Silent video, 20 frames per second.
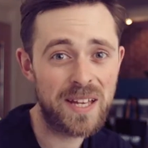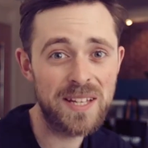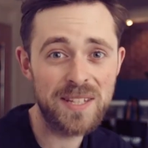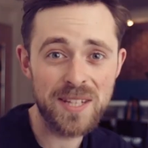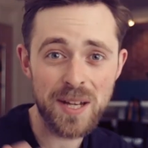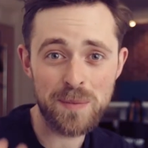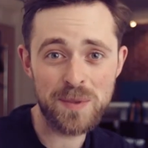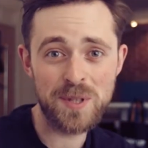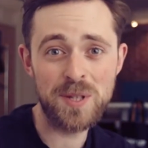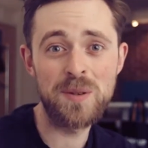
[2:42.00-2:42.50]
It's
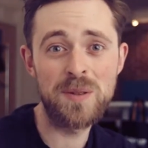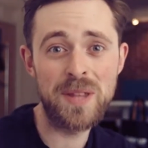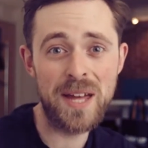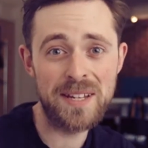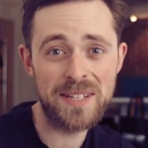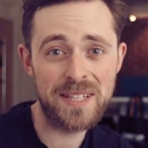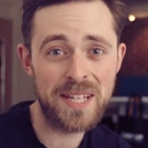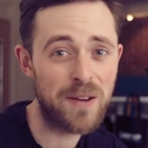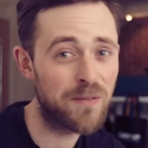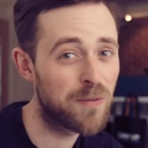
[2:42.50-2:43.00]
up to you
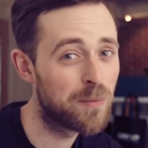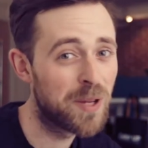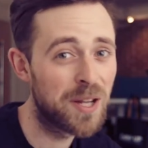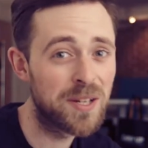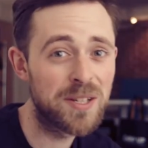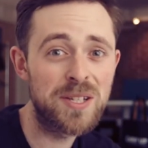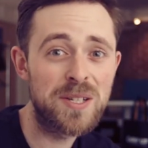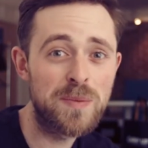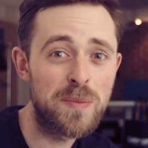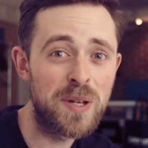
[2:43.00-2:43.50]
then to get from
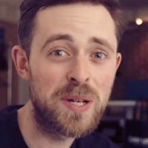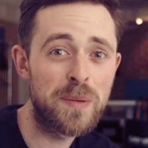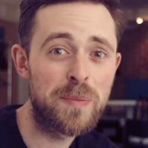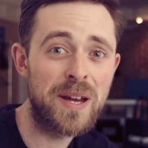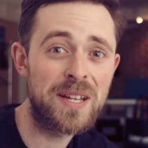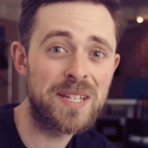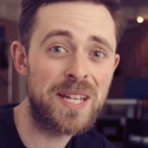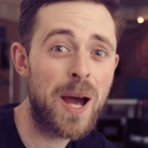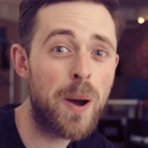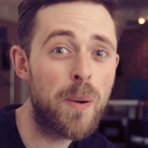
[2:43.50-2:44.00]
London to
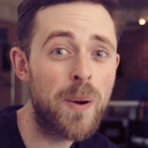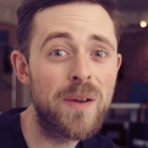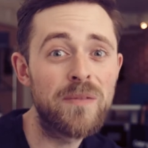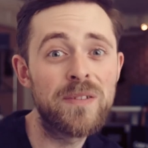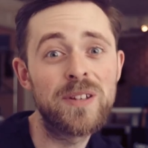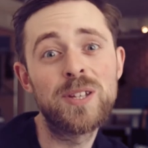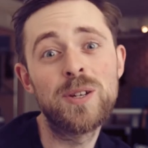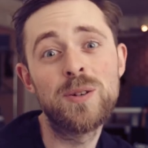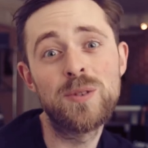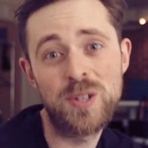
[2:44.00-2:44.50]
Budapest however
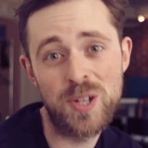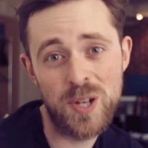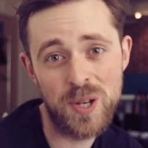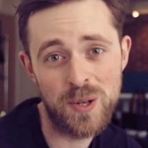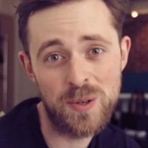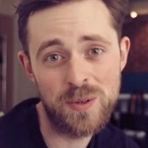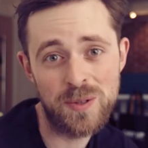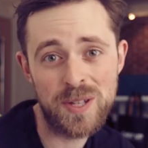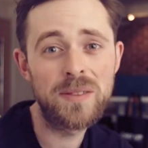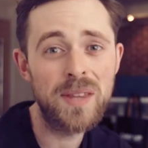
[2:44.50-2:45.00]
you
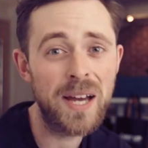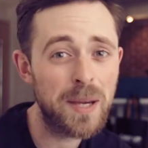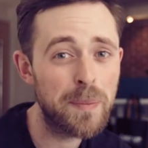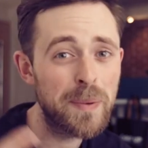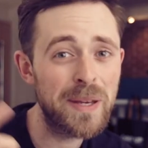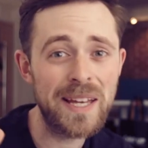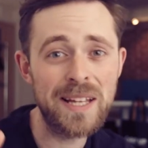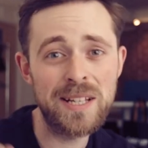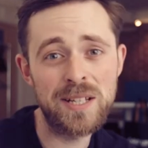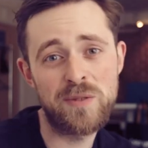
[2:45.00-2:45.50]
choose. That could
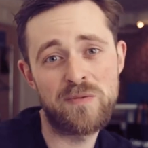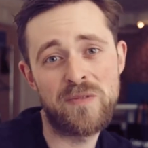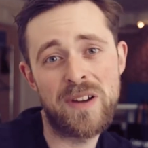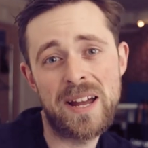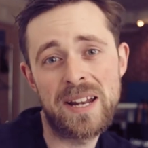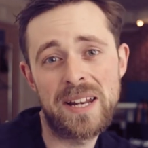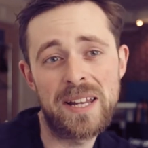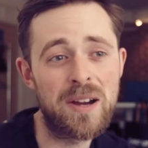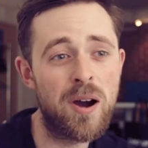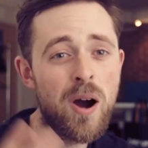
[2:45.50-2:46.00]
be
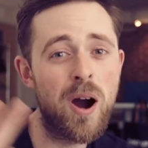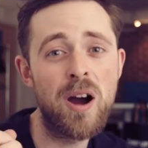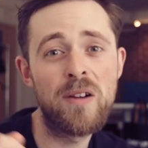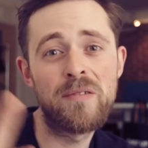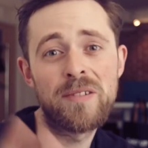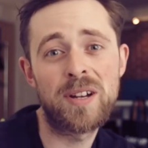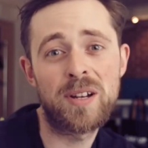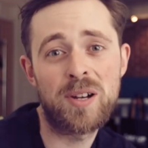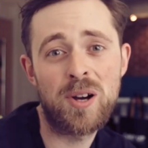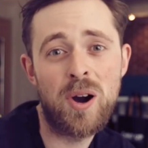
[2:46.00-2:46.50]
interrailing,
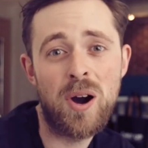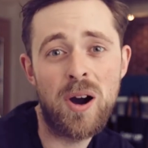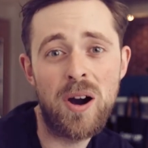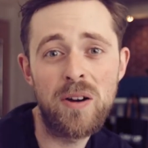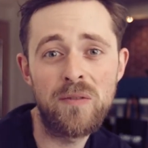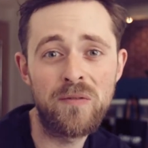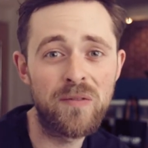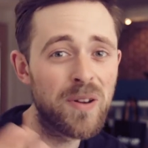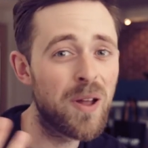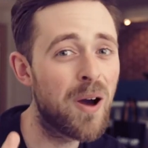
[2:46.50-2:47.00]
hiring a
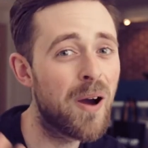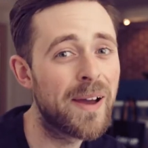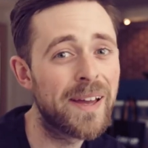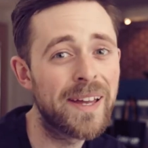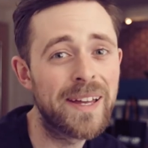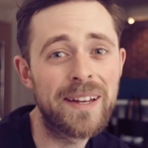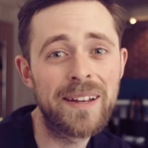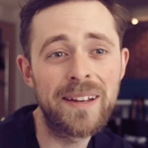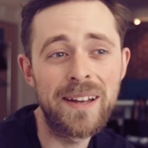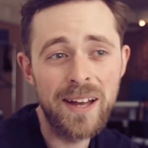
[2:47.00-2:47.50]
car,
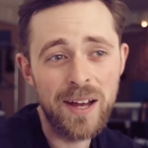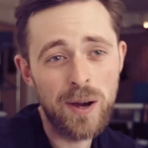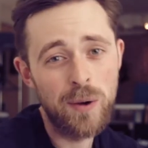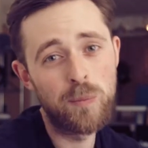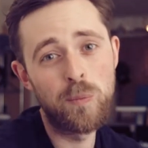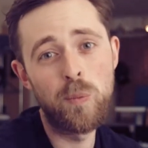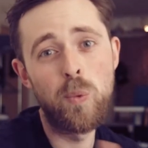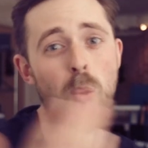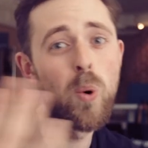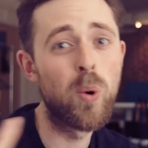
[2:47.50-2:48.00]
flying,
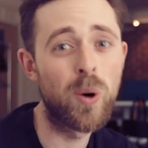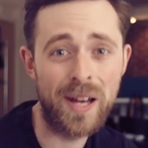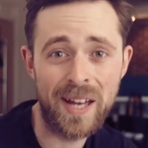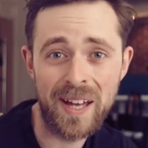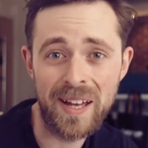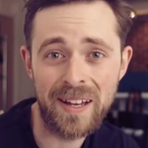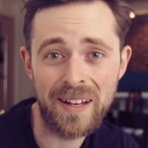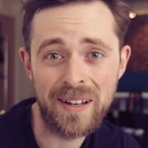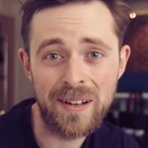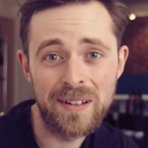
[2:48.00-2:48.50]

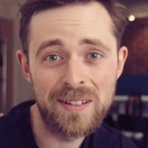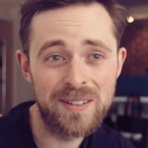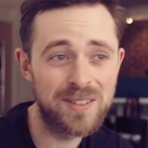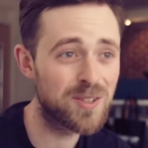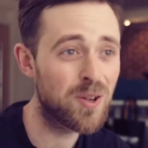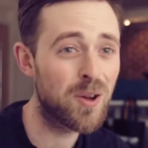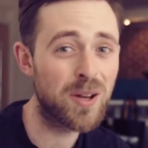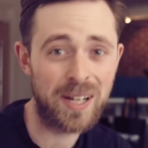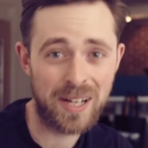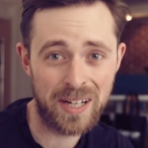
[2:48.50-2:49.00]
walking,
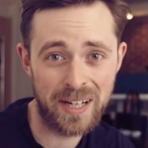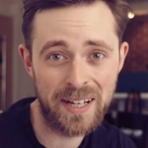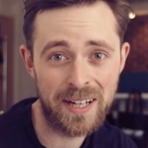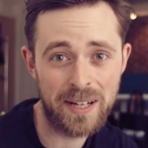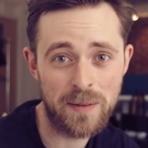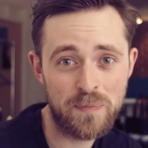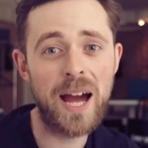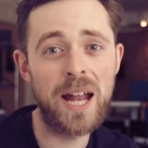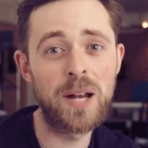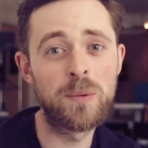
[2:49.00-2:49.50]
cycling.
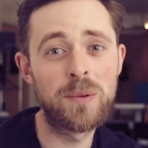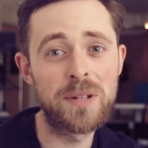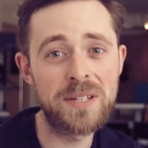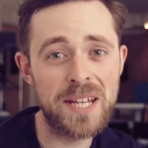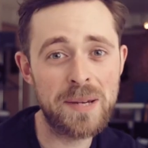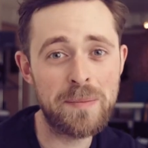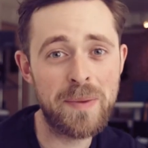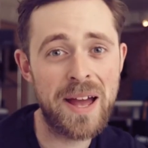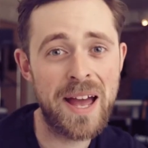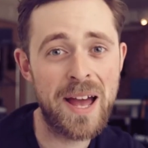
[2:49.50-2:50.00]
And I want
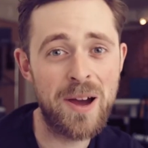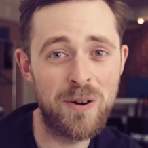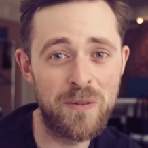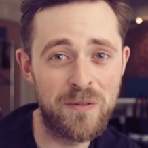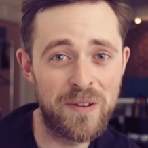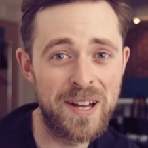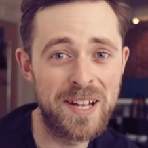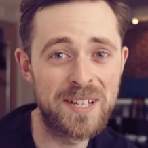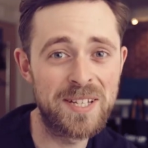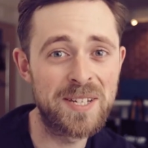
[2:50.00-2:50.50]
to take my hat
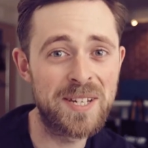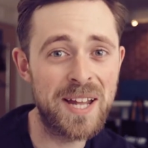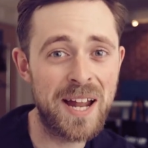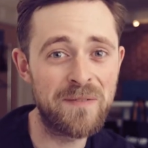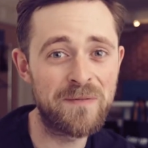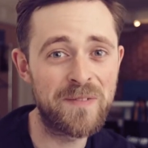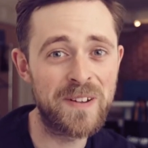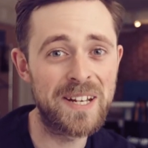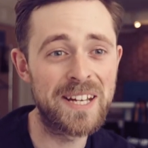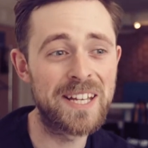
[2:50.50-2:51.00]
off here to
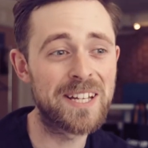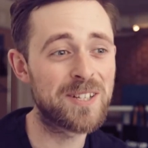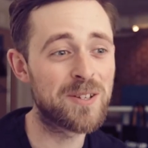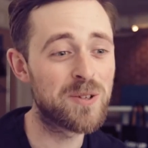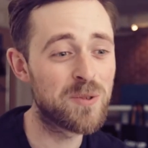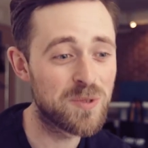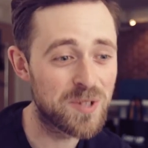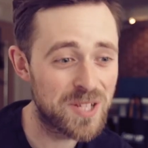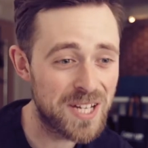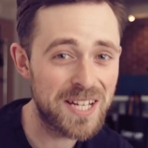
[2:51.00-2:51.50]
Dan Phoenix,
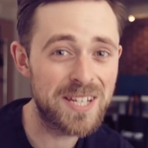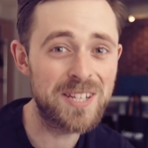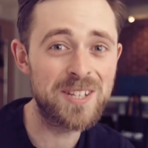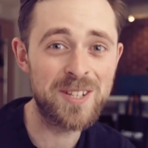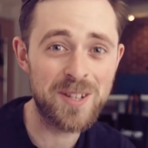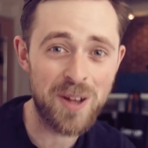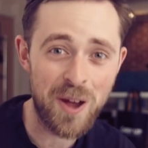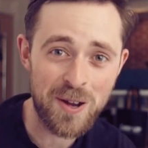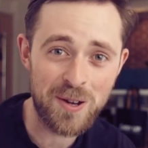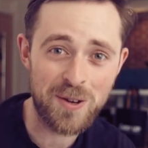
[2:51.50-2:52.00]
who did
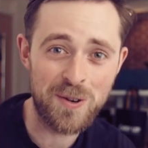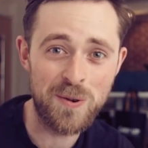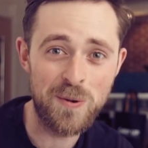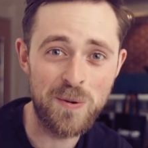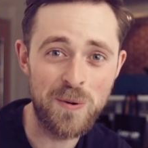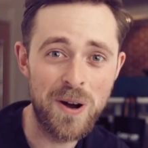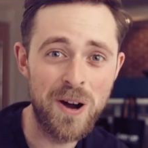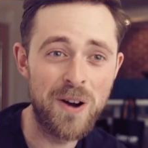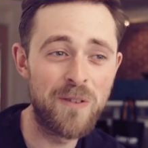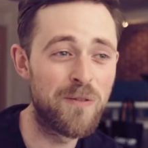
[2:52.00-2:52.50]

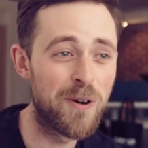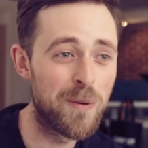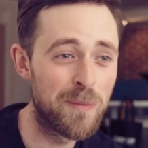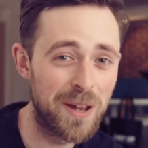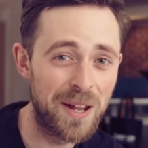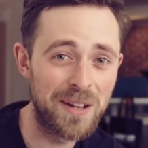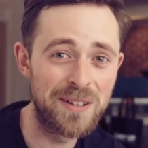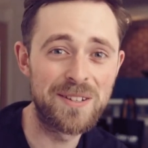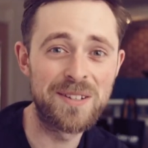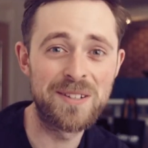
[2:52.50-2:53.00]
cycle from
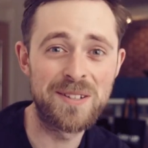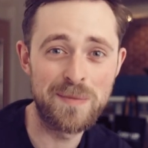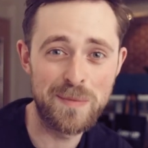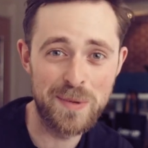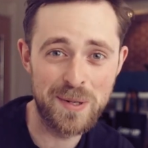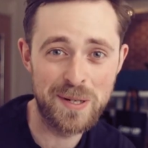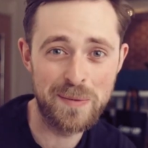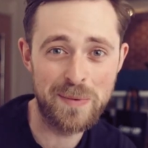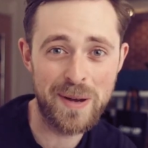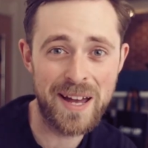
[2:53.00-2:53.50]
London to
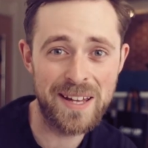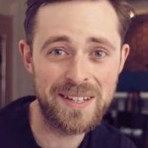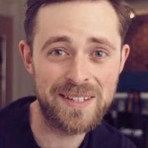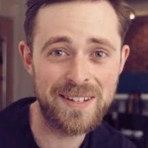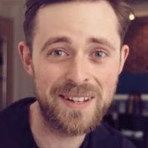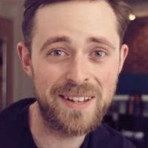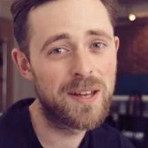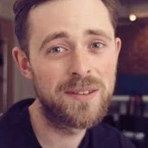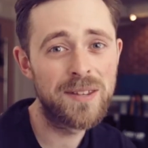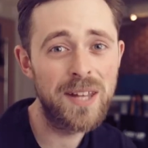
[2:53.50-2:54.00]

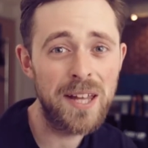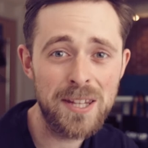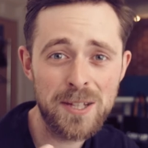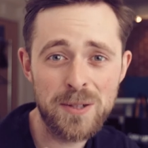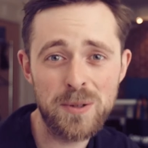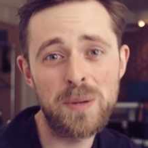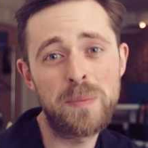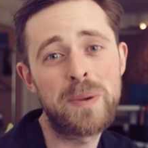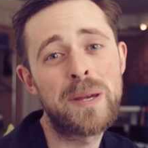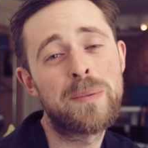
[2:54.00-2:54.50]
Budapest. They're the
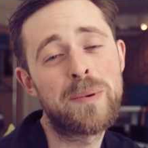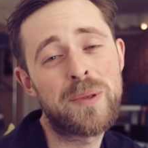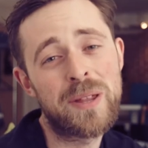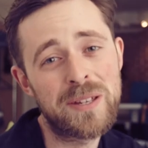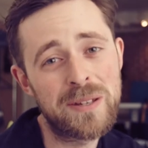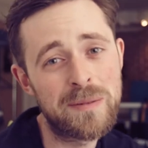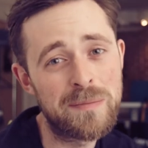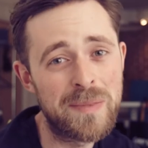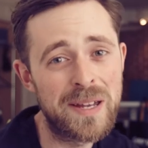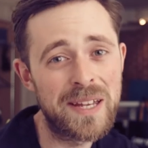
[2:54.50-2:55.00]
sort of people that
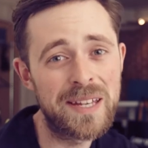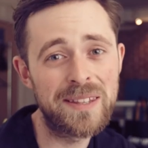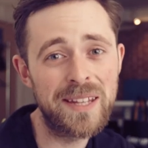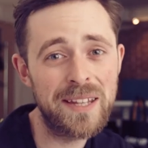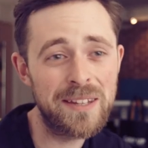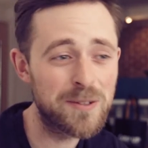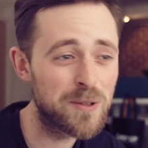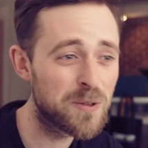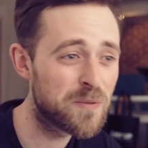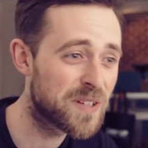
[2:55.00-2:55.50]
you meet, they're
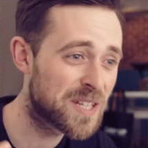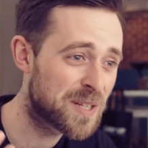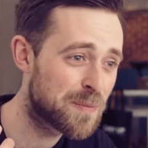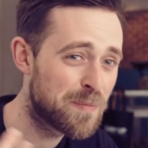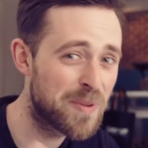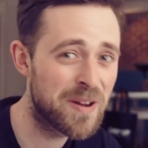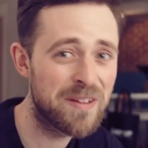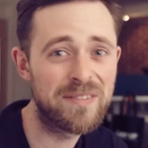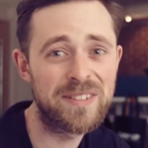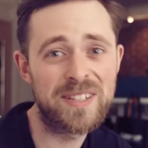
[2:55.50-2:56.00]
the sort of
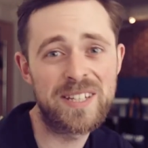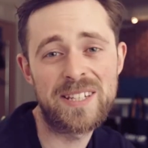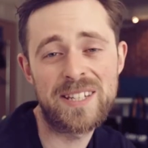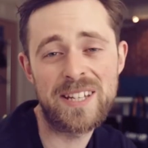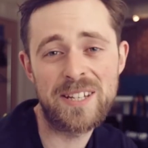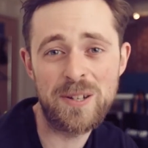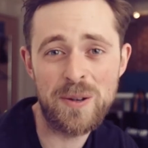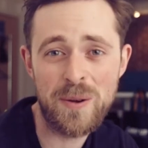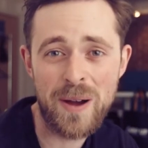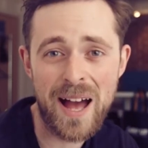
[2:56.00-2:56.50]
experiences
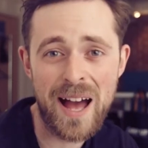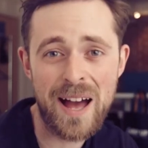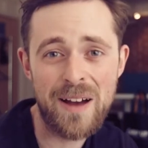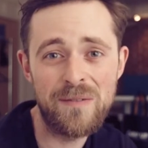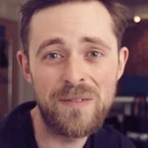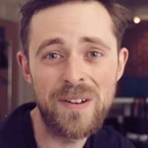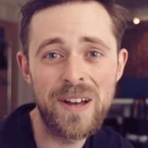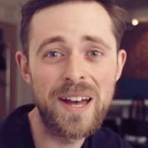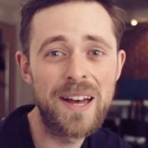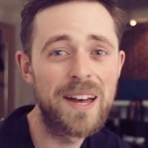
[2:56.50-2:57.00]
that you
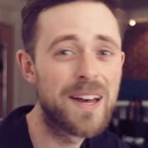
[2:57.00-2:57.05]
have.